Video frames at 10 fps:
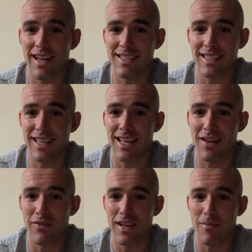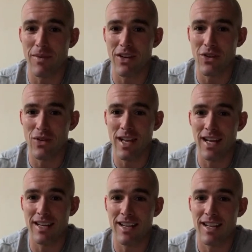as a kid, if anybody knew
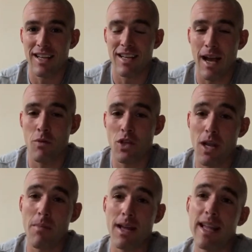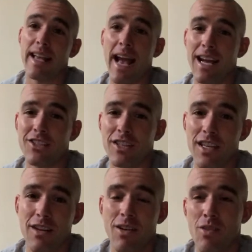that. I was talking about like action
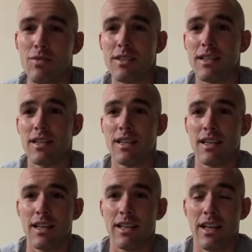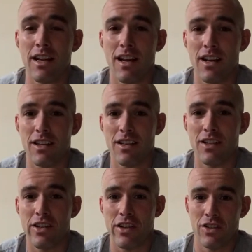heroes, then uh,
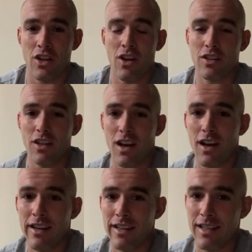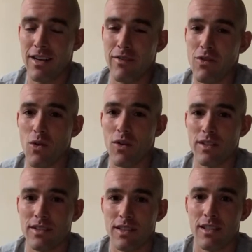John Claude, and then of
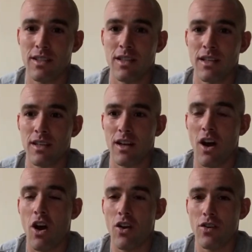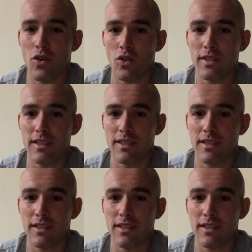course Arnold.